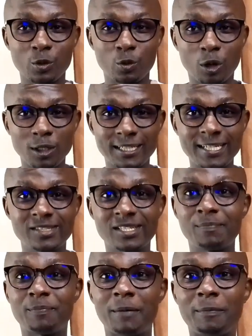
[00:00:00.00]
what is
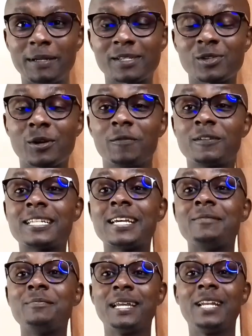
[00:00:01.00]
the purpose of
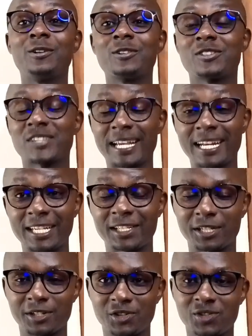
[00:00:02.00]
10 million
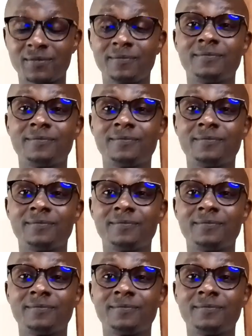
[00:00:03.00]
signatures?